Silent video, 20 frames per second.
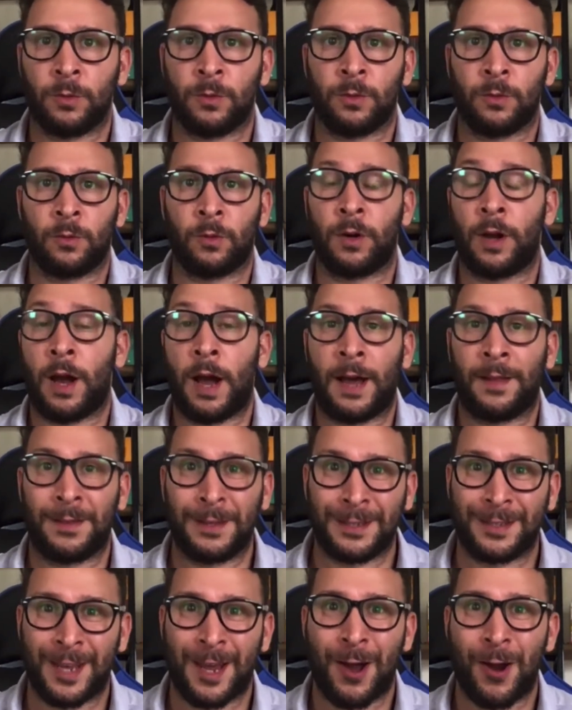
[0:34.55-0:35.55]
or at
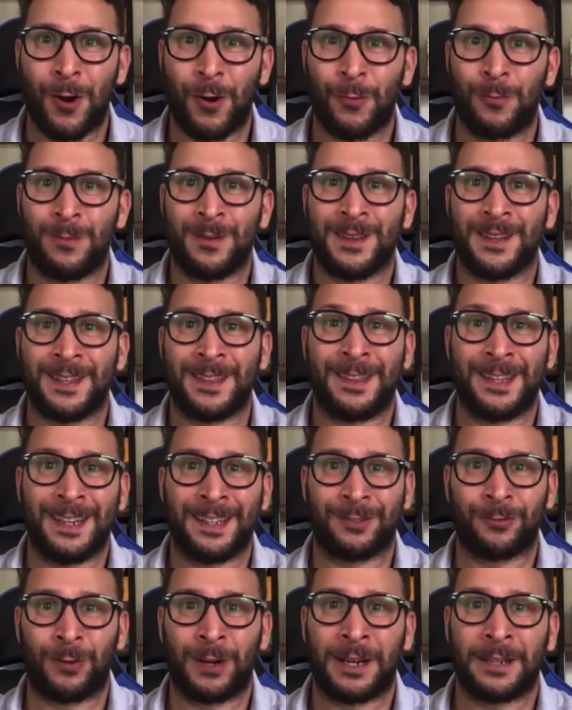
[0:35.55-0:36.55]
least I hope it does,
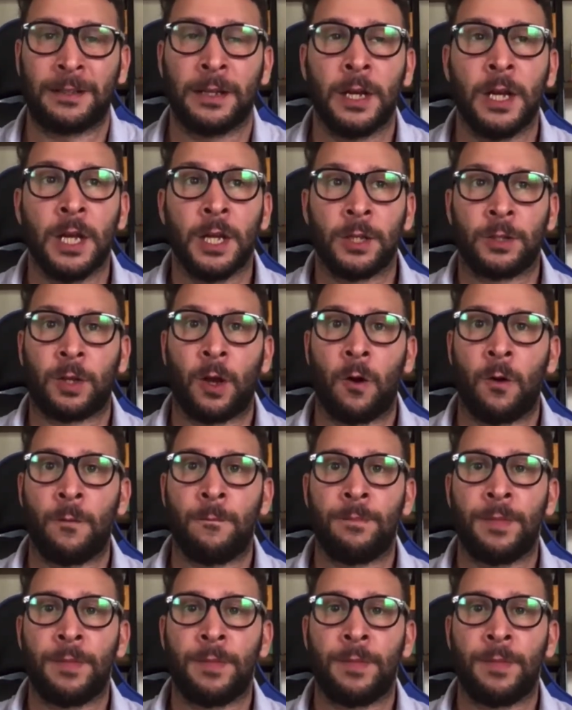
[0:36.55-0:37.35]
right? So